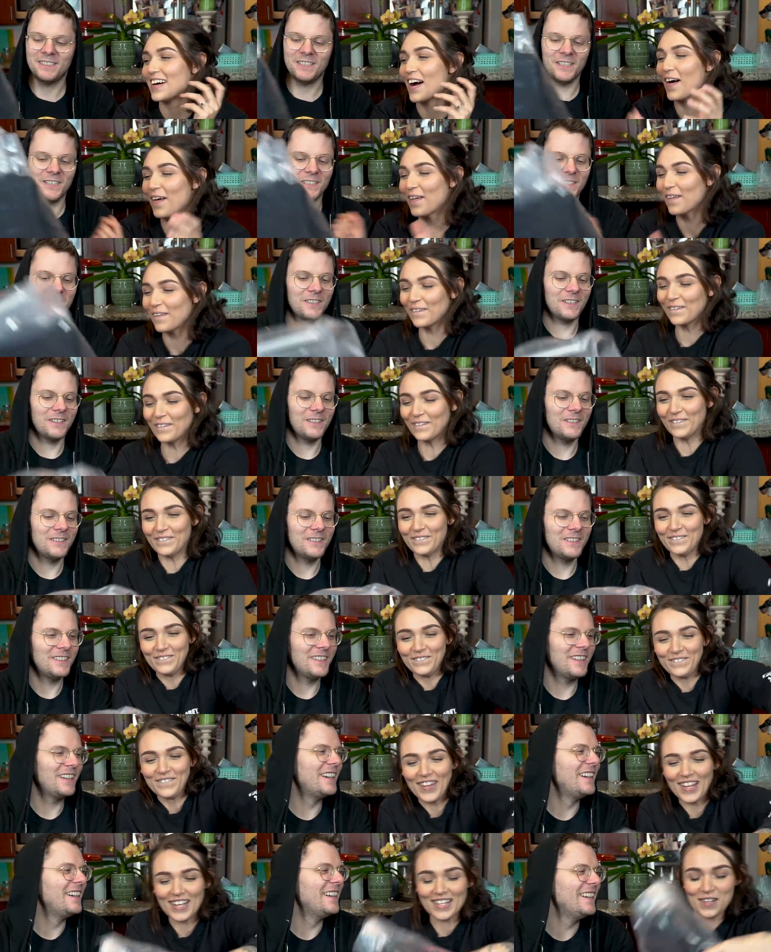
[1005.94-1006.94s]
Speaker 1: Chelsea. Oh,
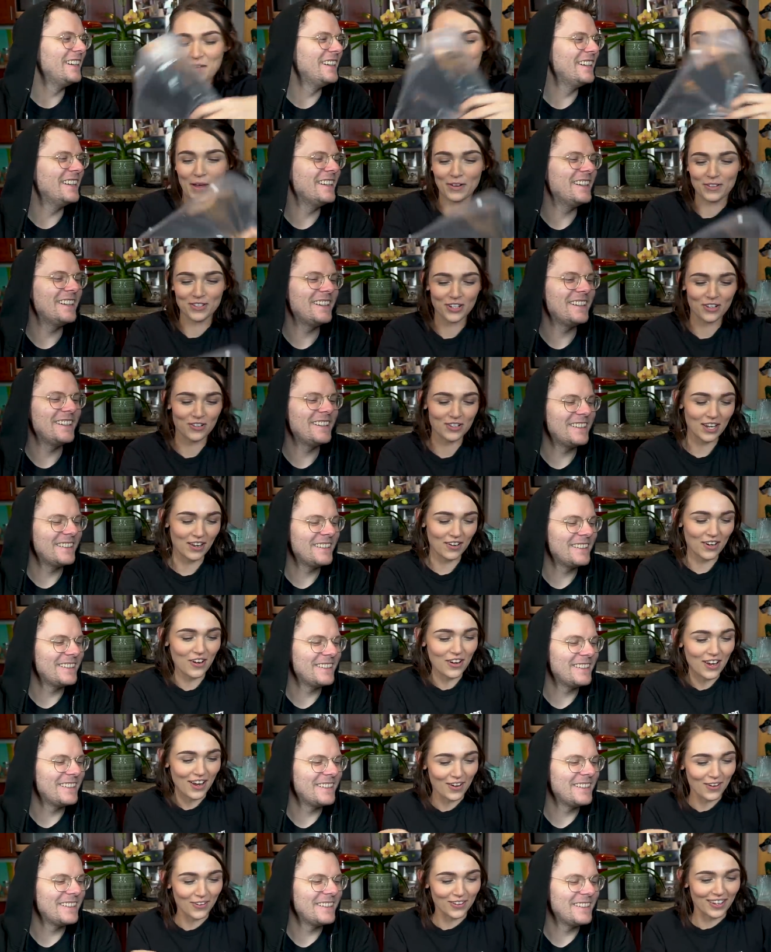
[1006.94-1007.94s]
it's about to go down.
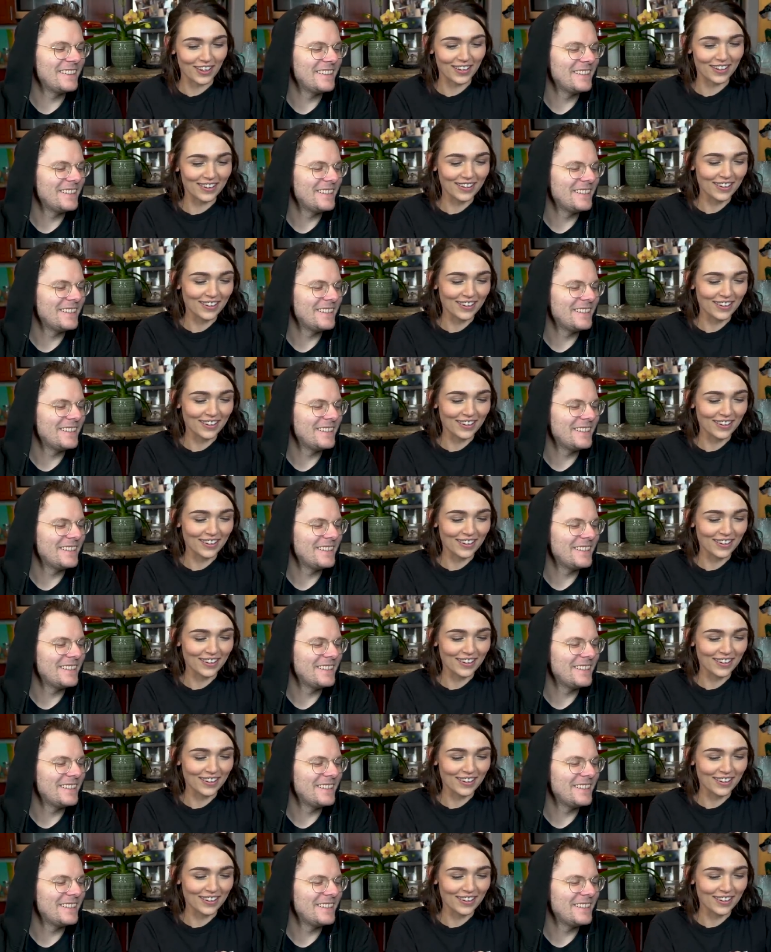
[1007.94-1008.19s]
Okay, hold on.